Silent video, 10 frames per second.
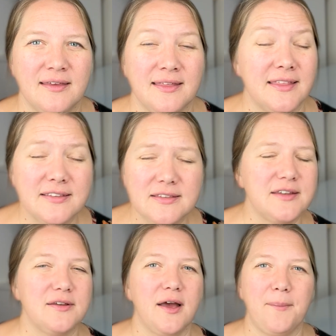This
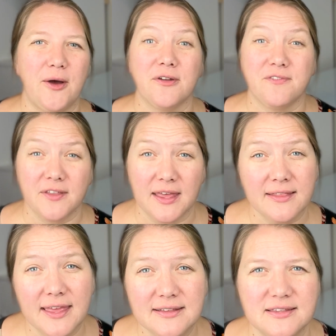isn't about affiliate
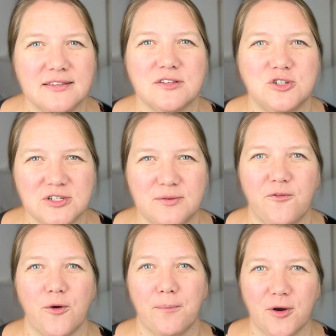links, this is just
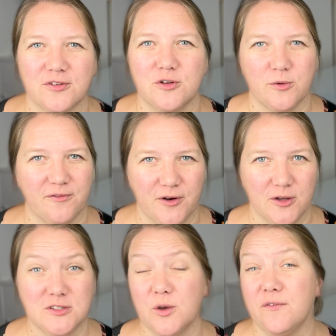for personal
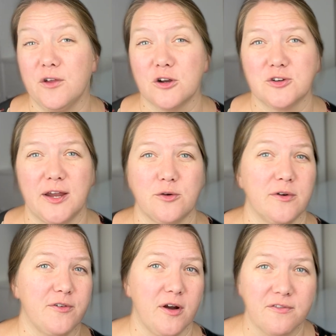referrals. So if you're trying to
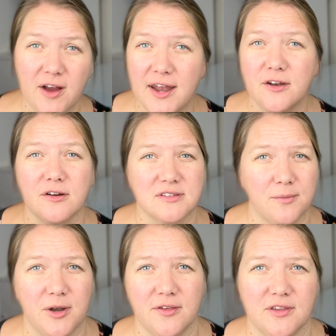refer a friend or
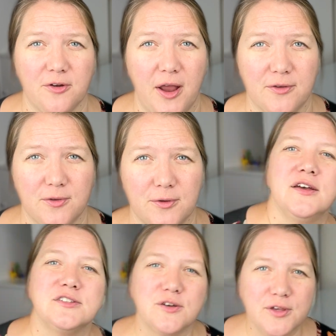someone else in your household.
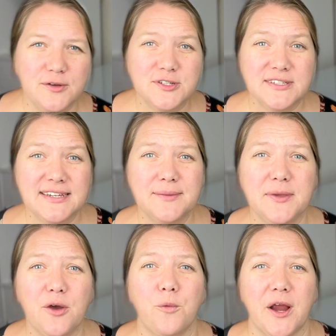So you just need to
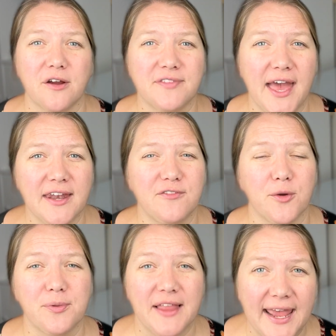be aware of that if you're
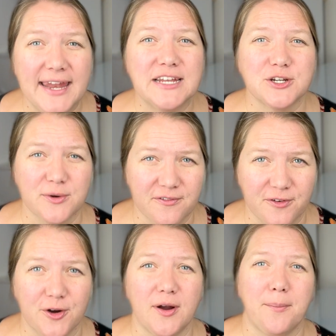planning to
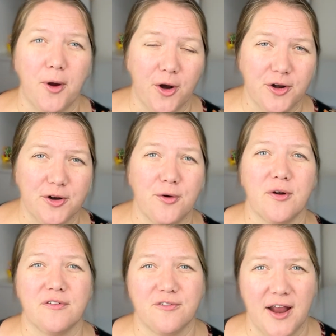refer a partner or
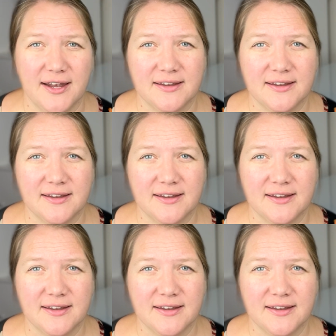a friend.